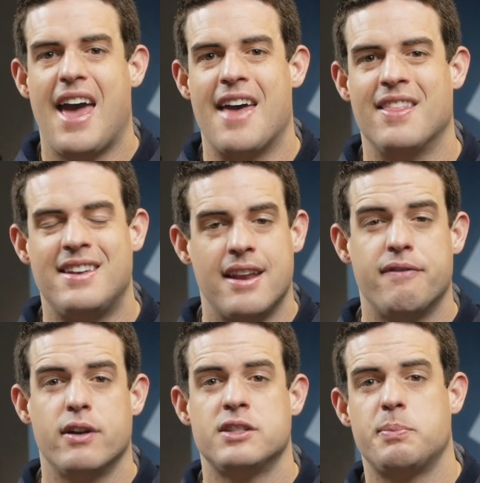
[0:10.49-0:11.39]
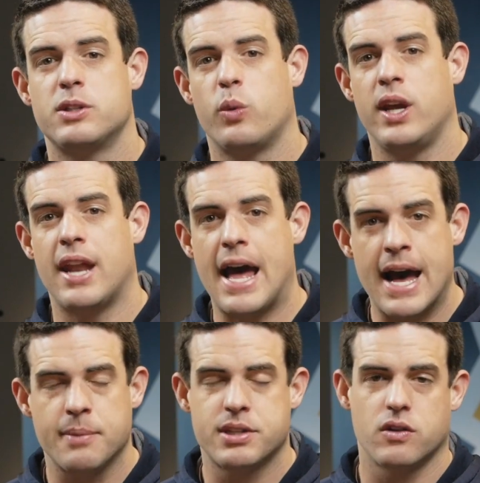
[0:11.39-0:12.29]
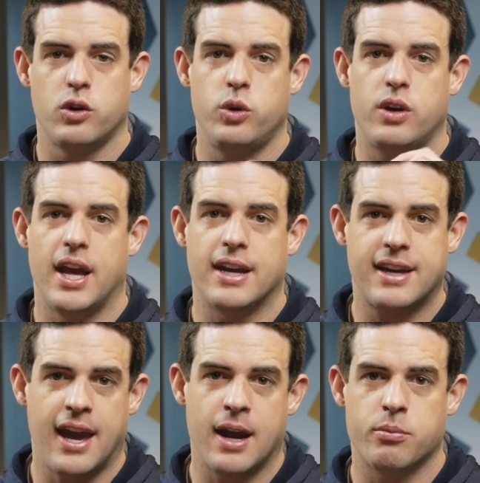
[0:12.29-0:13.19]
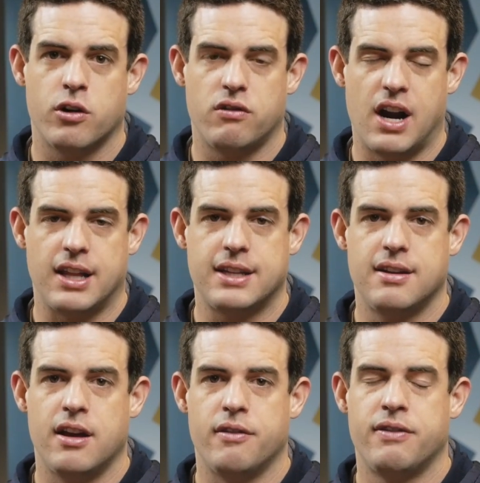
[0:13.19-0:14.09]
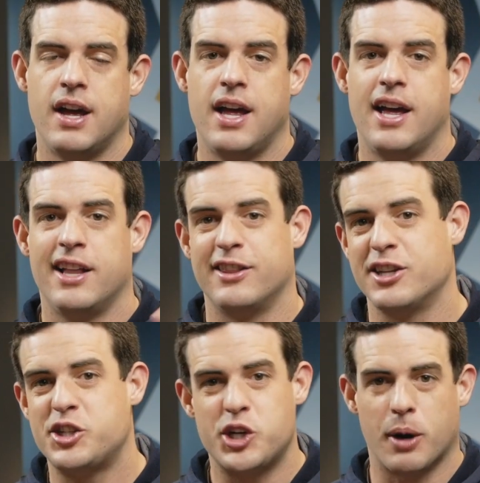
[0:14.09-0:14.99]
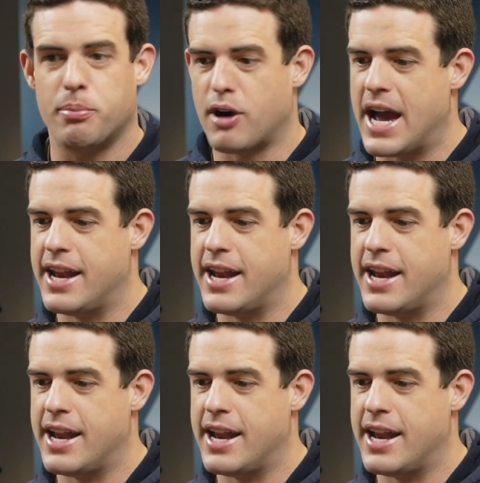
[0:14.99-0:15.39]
and the difference between absolute and camera relative. Let's jump right